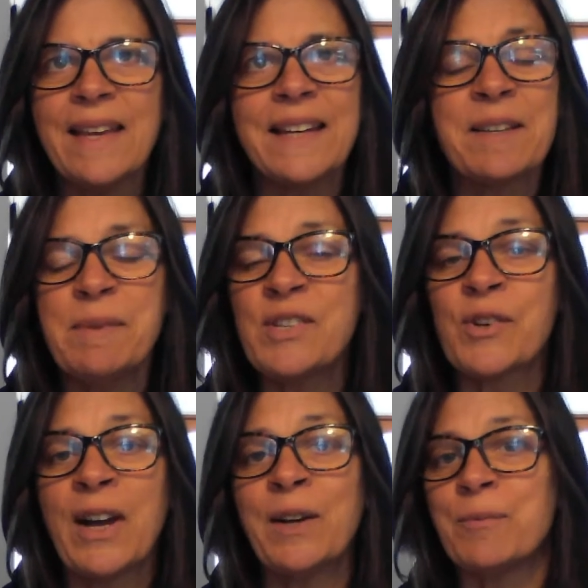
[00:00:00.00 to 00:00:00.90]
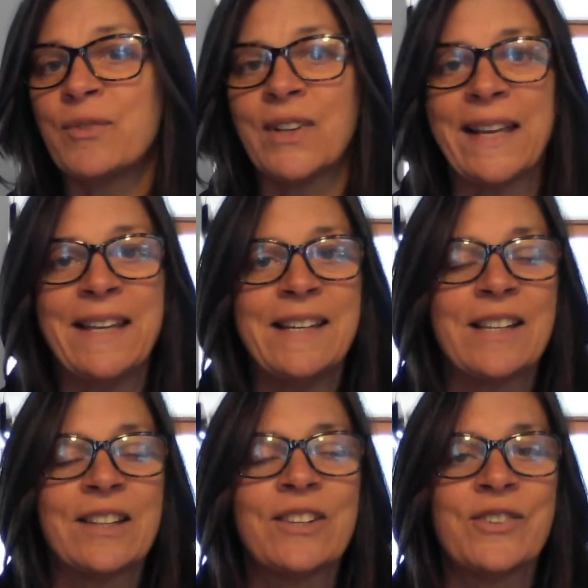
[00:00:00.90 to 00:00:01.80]
and it can be so helpful
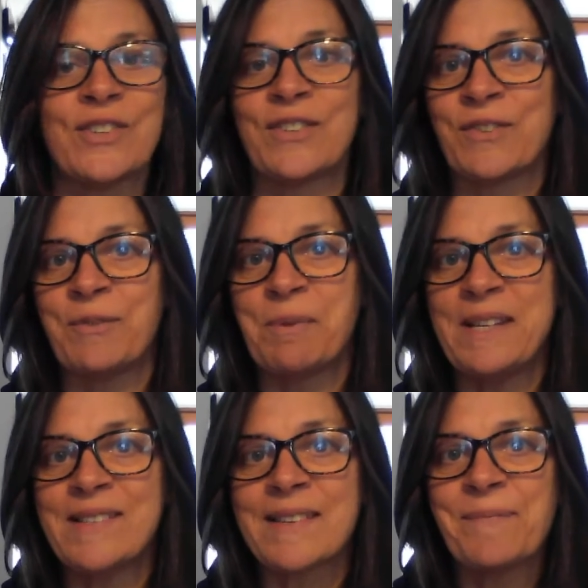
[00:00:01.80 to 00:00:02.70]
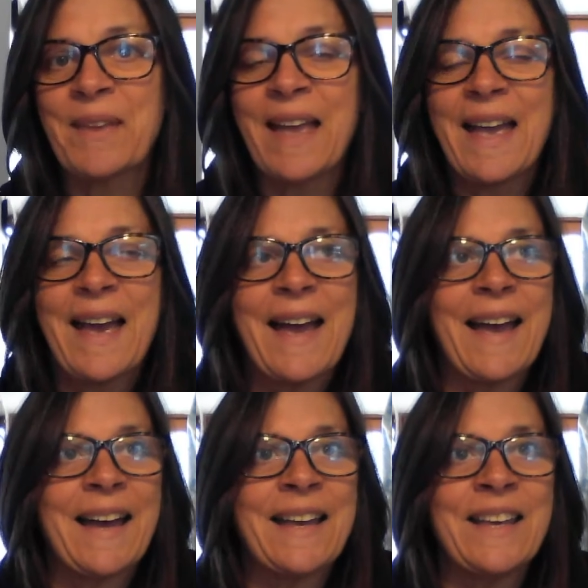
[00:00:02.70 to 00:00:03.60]
in loads of different ways.
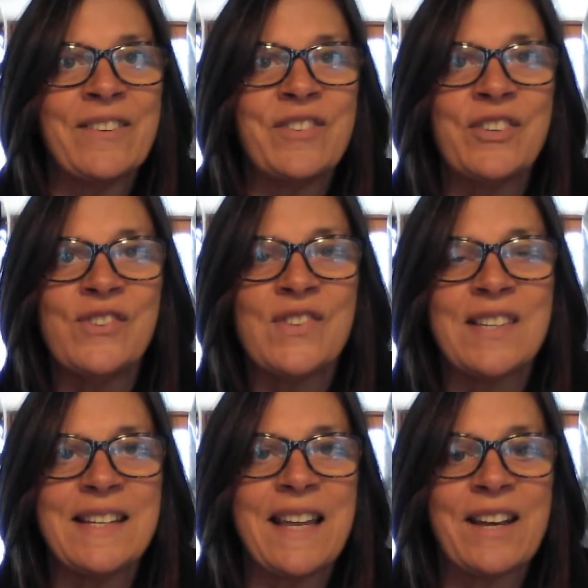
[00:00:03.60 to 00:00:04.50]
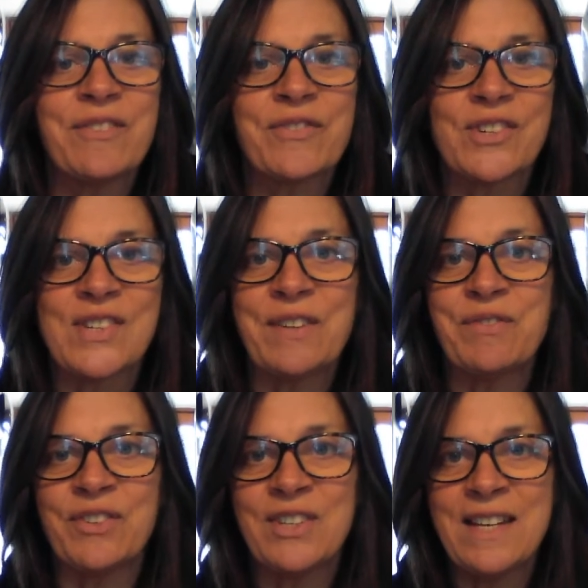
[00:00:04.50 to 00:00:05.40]
I have used it now for
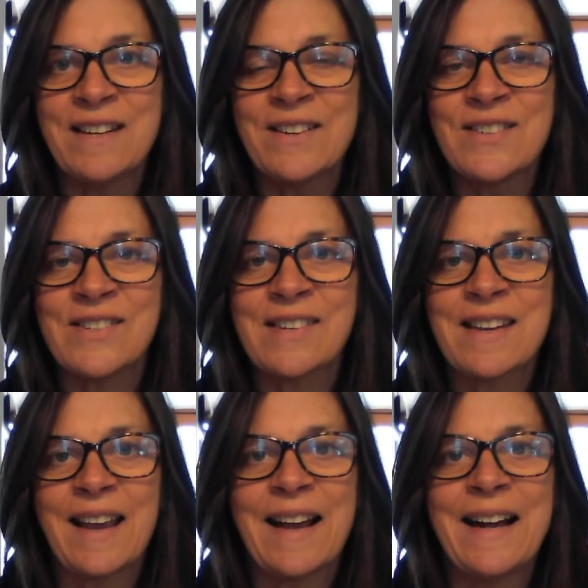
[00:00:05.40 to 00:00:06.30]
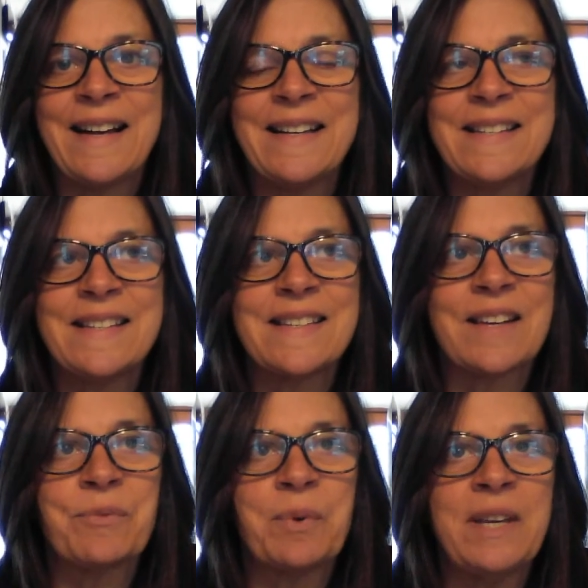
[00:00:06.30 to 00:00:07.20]
several years and
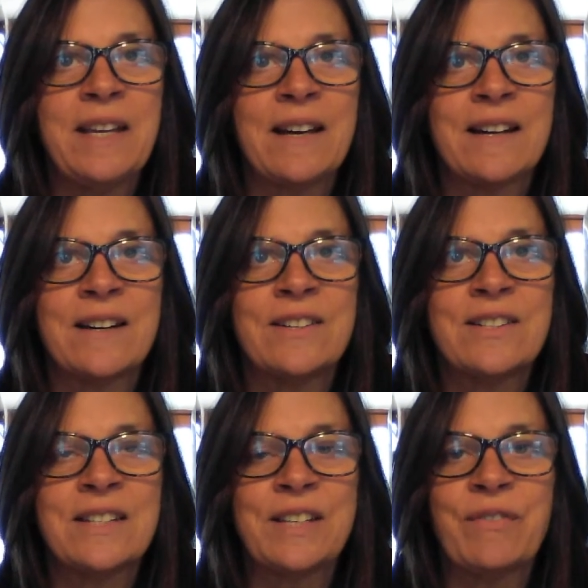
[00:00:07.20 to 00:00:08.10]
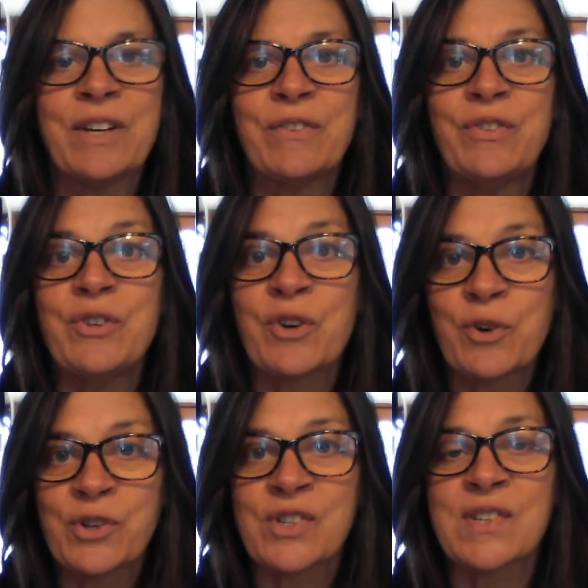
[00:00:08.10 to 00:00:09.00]
we are delivering a few
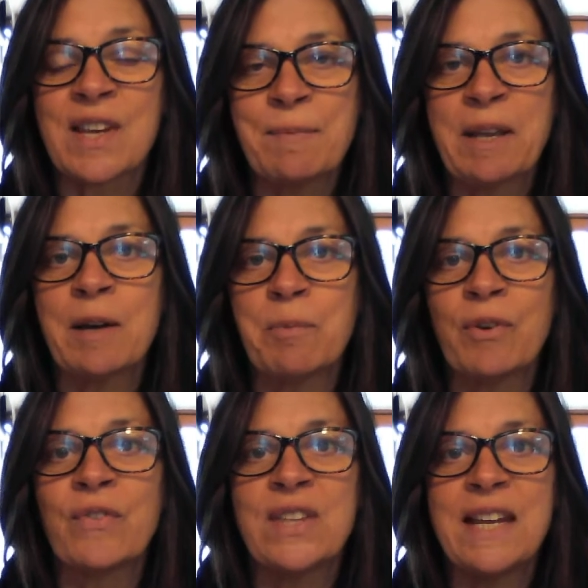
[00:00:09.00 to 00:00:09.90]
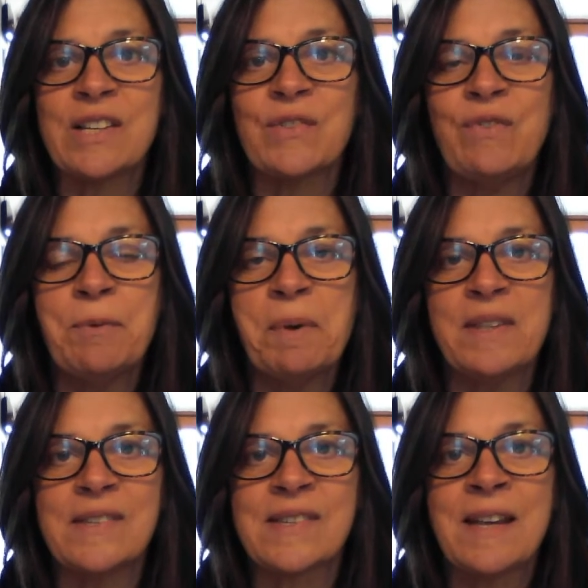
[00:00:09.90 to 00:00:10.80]
courses coming up over the next few
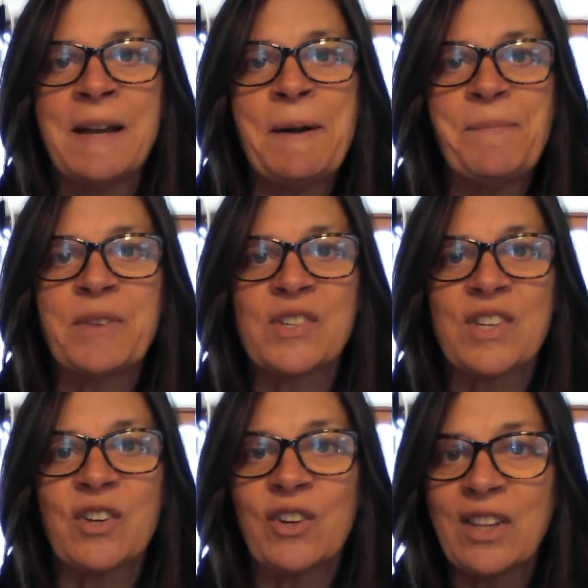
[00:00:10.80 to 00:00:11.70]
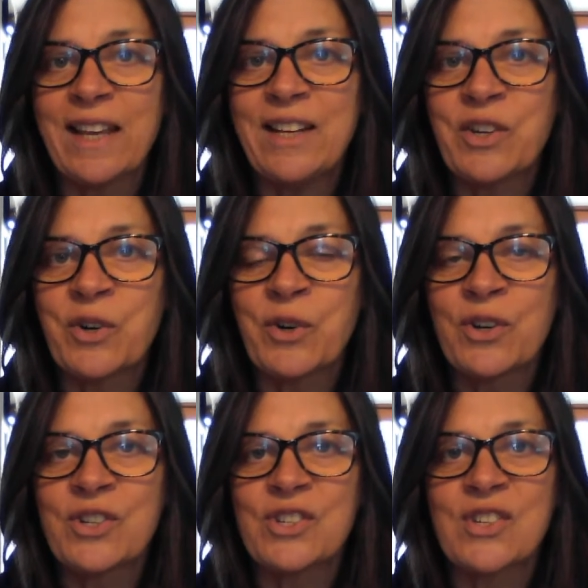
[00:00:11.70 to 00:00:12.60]
months. There's an online
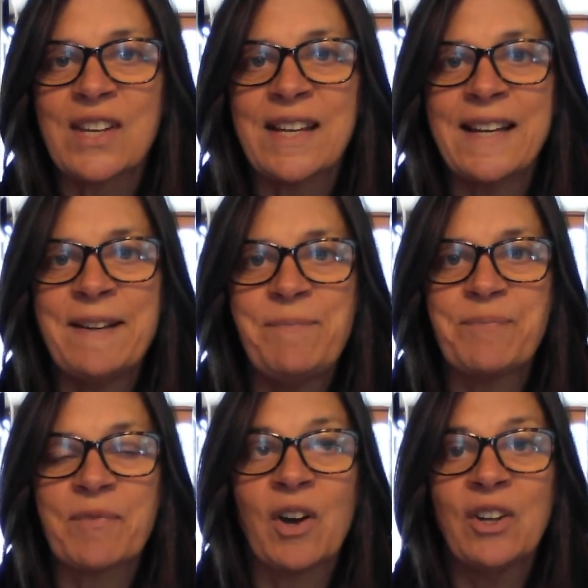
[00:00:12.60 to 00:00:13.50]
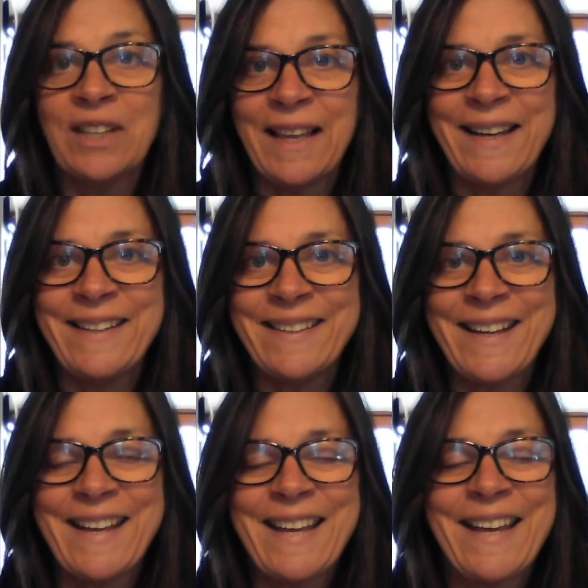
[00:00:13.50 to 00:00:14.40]
course um, online,